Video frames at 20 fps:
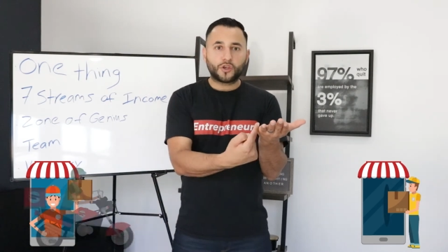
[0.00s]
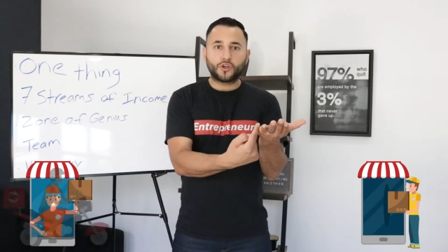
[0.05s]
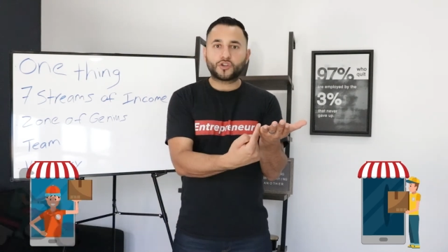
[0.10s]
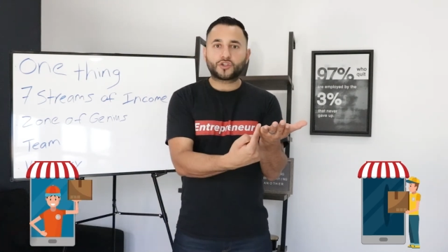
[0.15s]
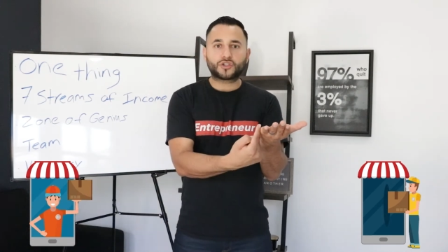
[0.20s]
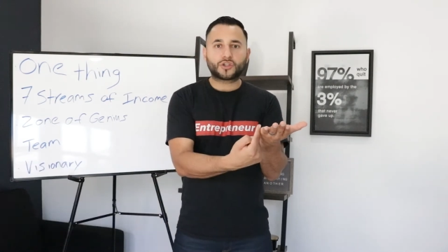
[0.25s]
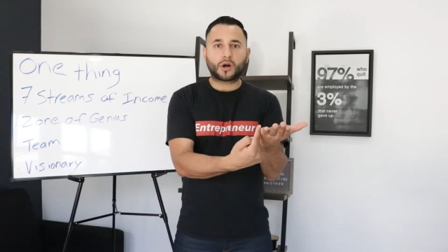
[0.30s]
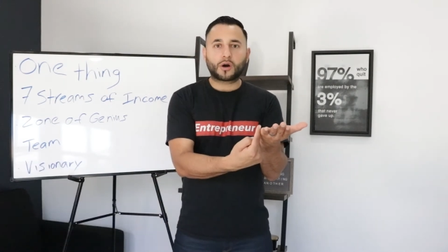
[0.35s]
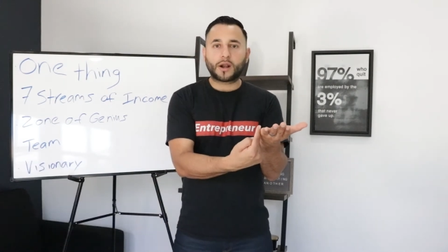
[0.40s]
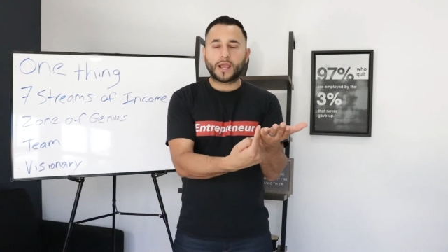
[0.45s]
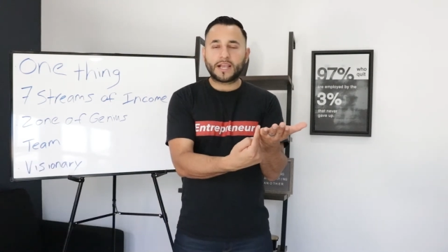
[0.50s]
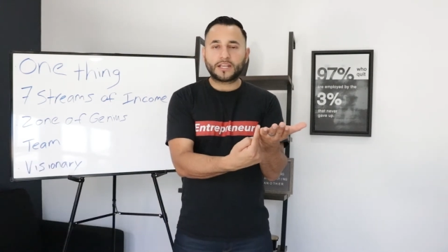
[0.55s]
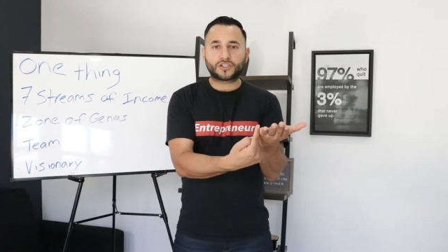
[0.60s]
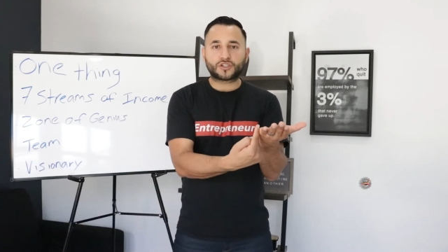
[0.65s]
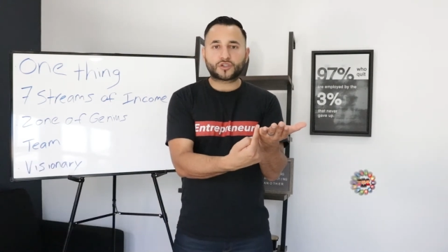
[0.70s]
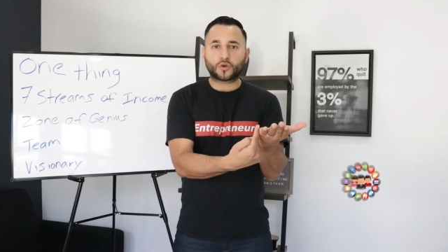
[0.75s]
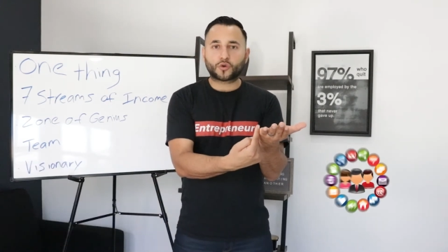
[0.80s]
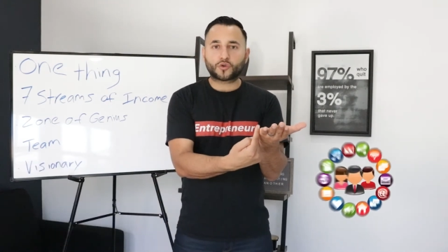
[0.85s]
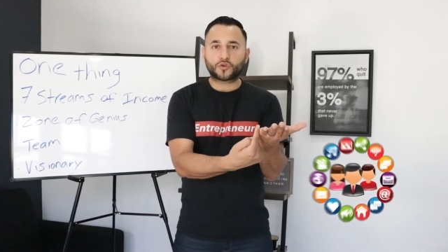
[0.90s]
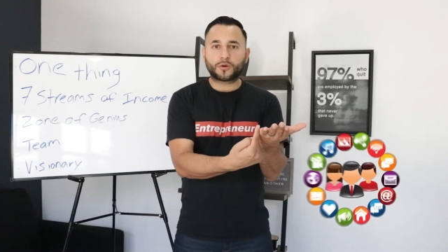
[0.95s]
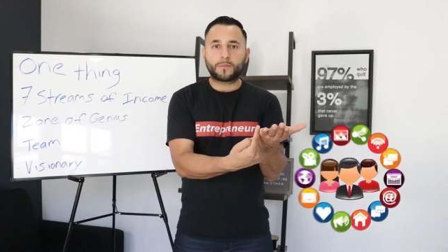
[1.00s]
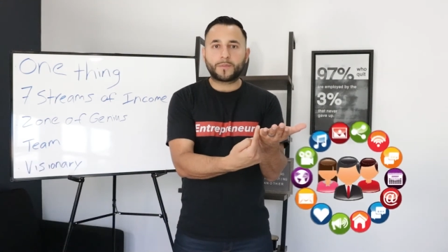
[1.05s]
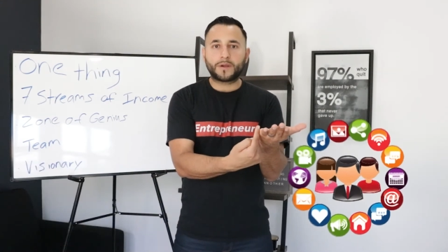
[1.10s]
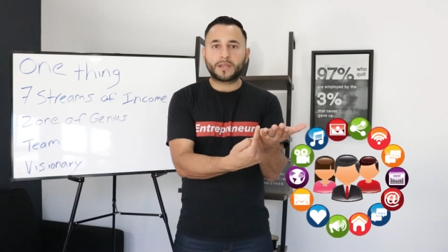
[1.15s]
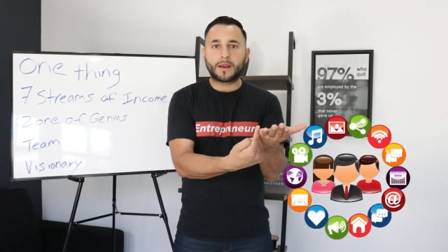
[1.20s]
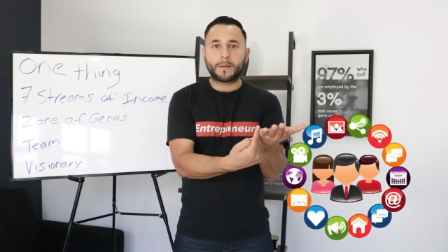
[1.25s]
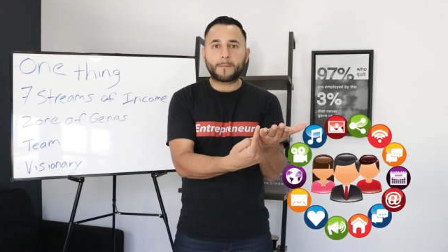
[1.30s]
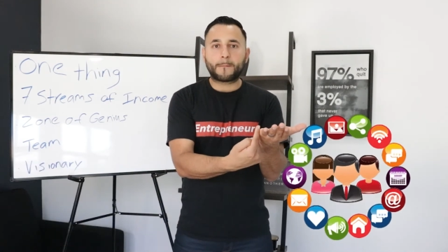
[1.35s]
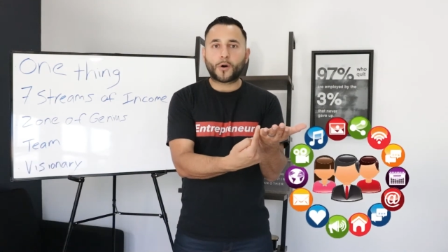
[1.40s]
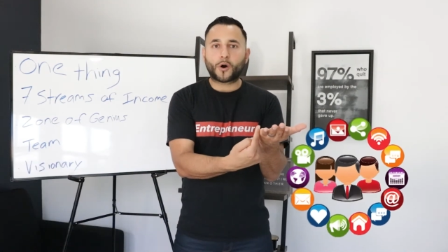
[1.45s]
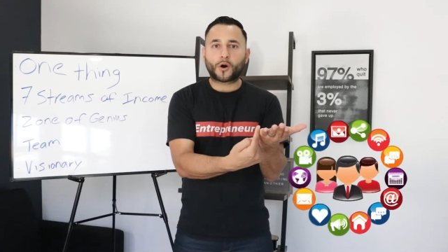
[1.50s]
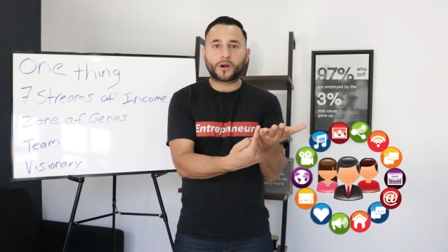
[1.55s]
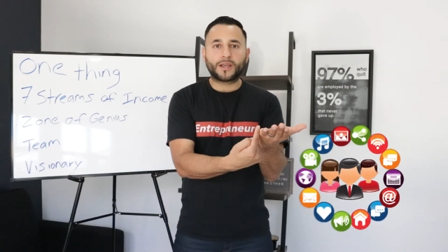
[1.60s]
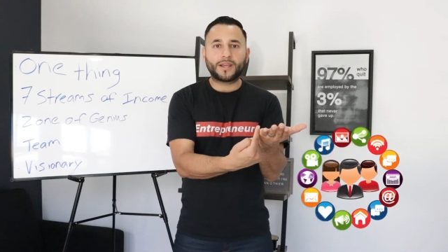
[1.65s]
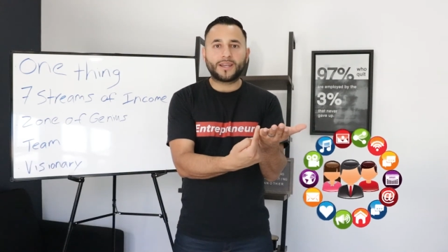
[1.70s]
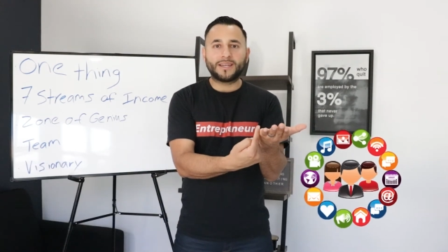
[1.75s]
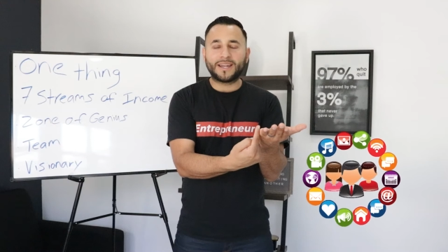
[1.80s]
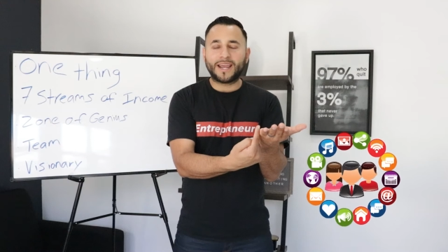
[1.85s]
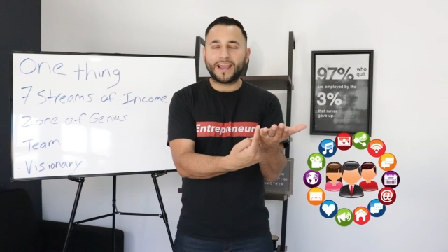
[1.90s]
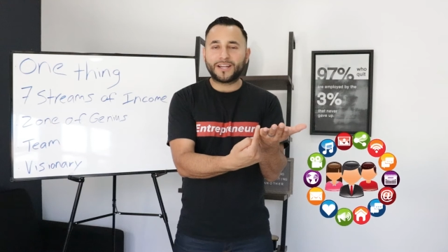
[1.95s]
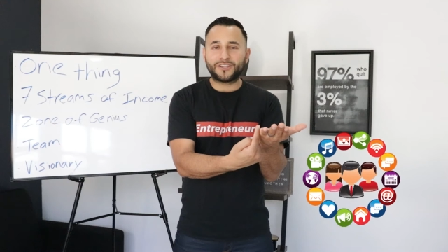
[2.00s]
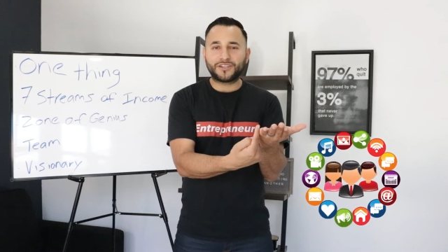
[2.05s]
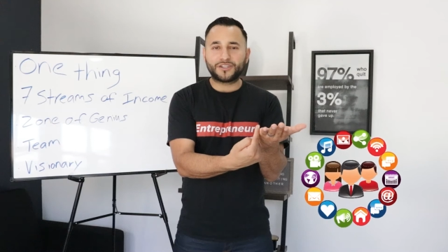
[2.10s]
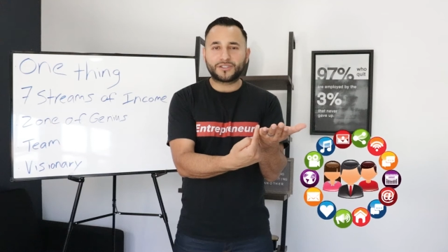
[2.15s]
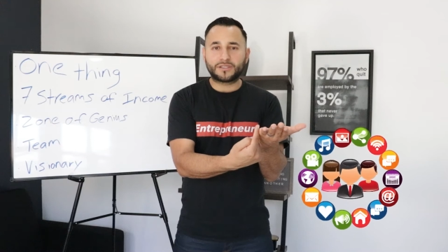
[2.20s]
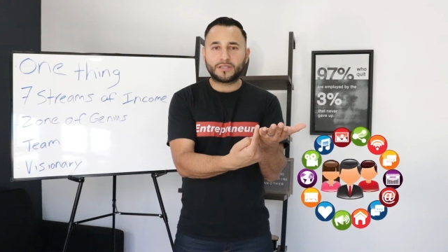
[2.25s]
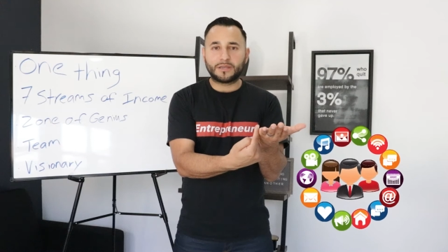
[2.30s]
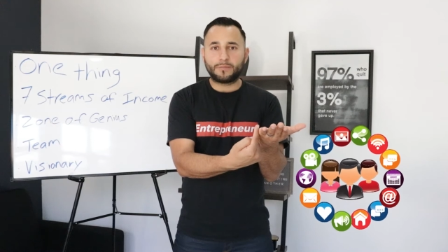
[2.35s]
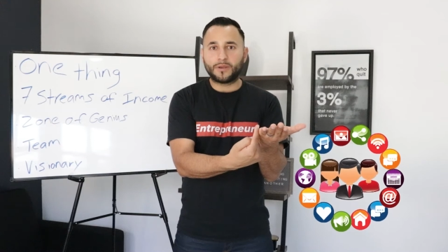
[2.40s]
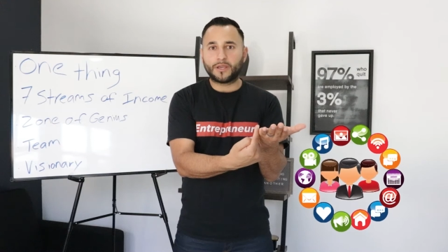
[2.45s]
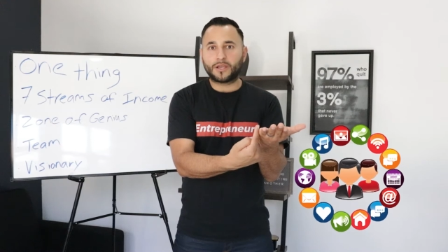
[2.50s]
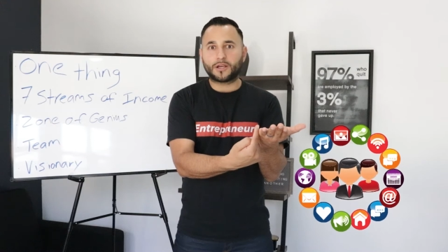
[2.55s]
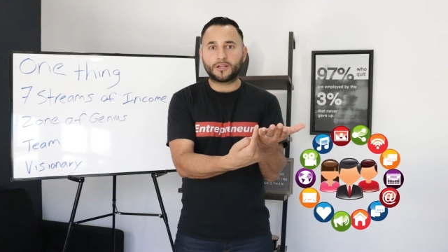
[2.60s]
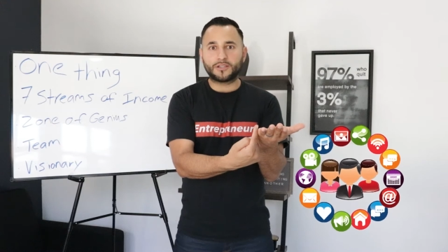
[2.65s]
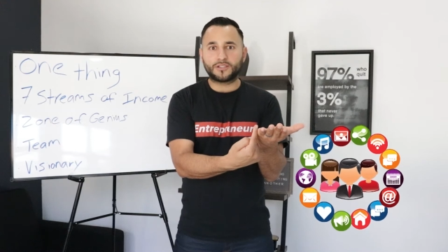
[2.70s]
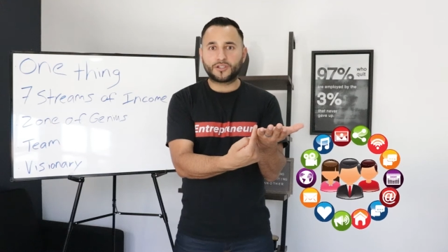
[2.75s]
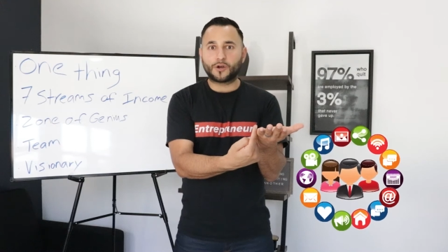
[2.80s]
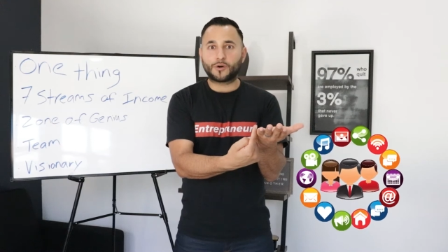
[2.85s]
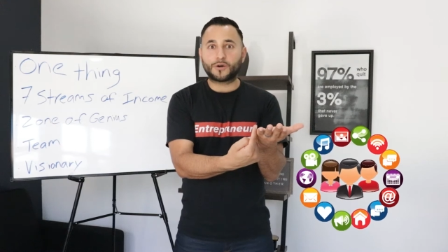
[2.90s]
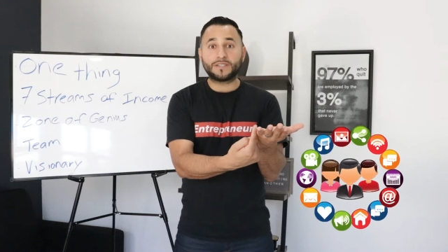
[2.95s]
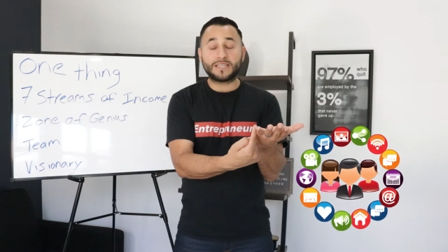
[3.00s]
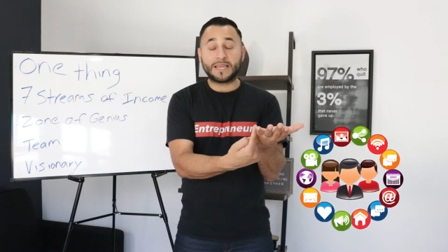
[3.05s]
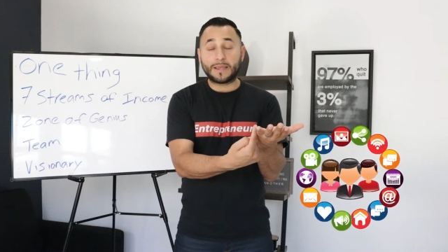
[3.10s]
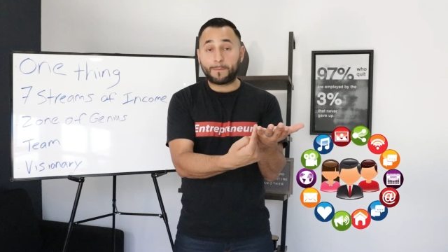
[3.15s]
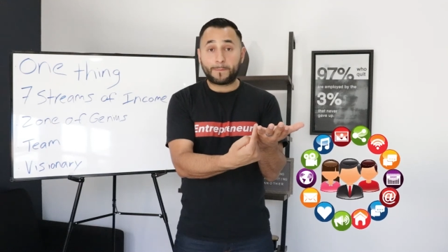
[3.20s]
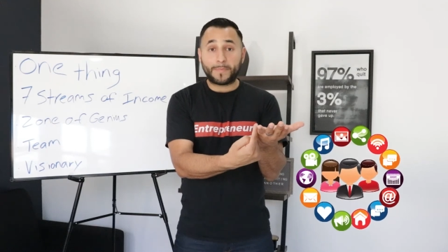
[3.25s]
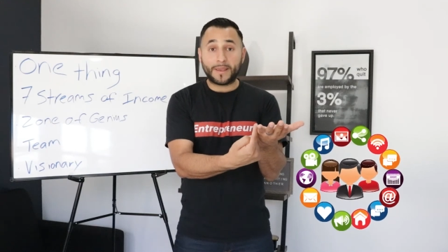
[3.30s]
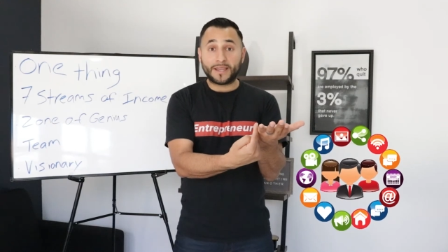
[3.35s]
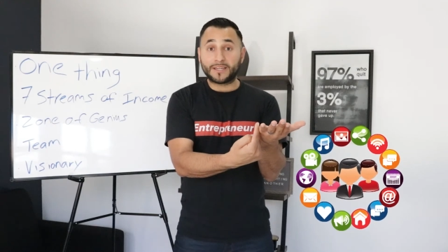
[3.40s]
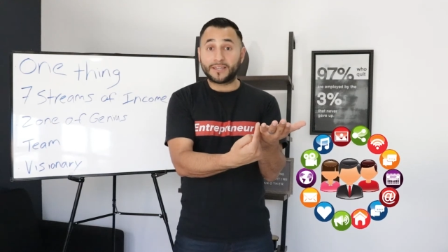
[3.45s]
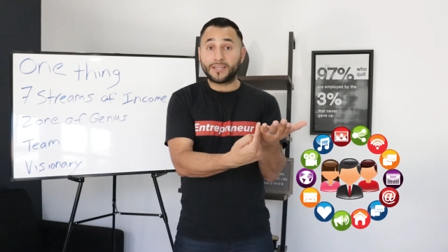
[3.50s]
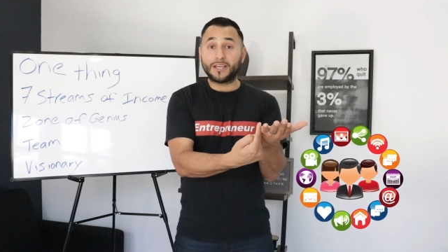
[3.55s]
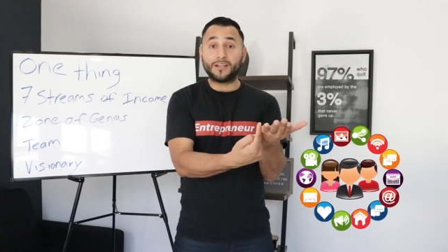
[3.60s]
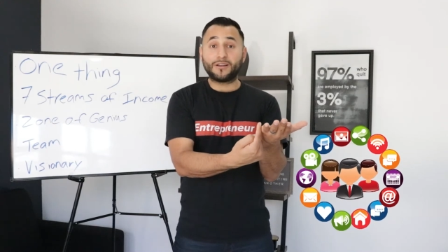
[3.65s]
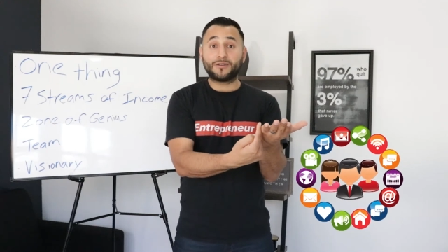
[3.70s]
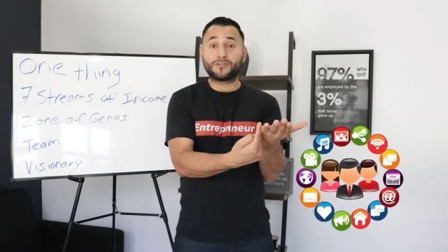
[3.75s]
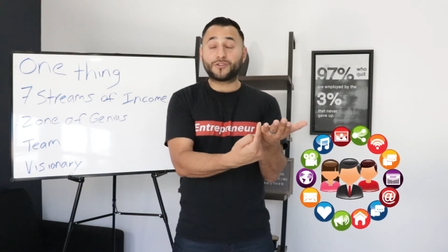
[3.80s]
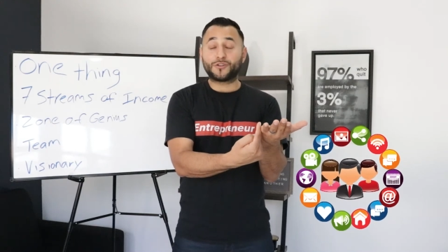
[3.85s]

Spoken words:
you start a social media marketing agency because there is a big need